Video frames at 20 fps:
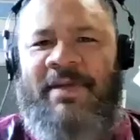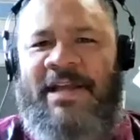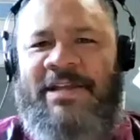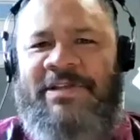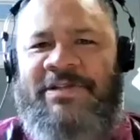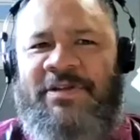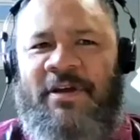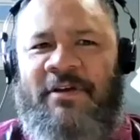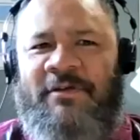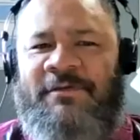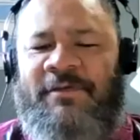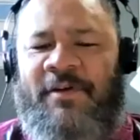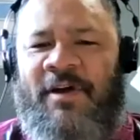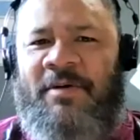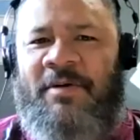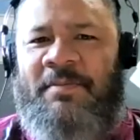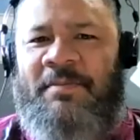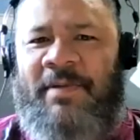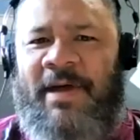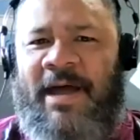mate. So
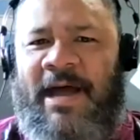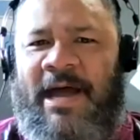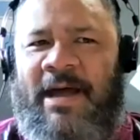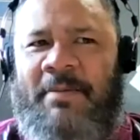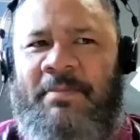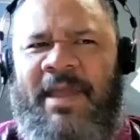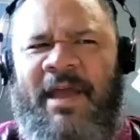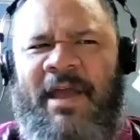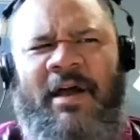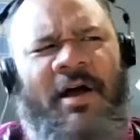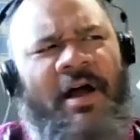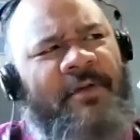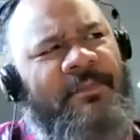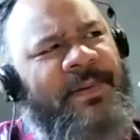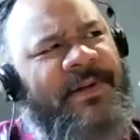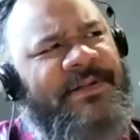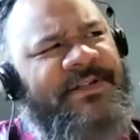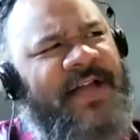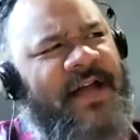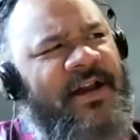from now,
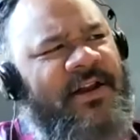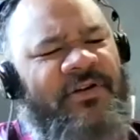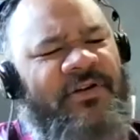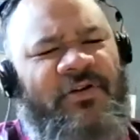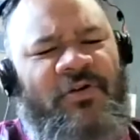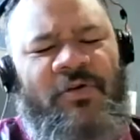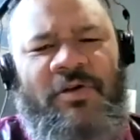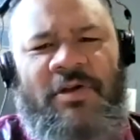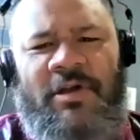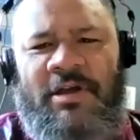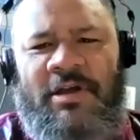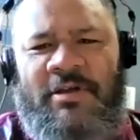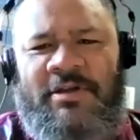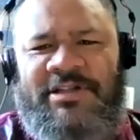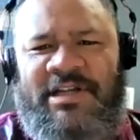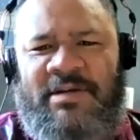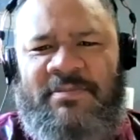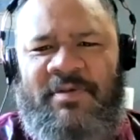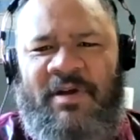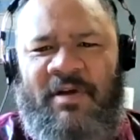Potararu,
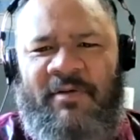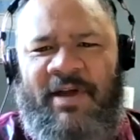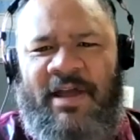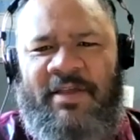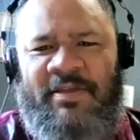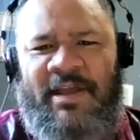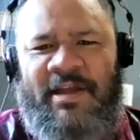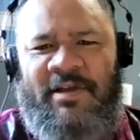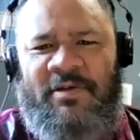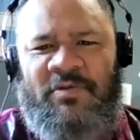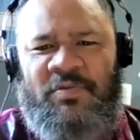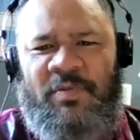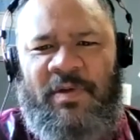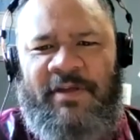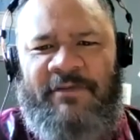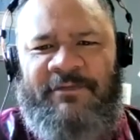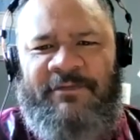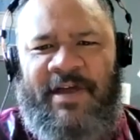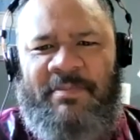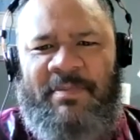somewhere around there, where
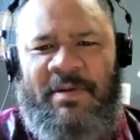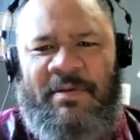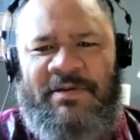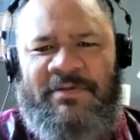your family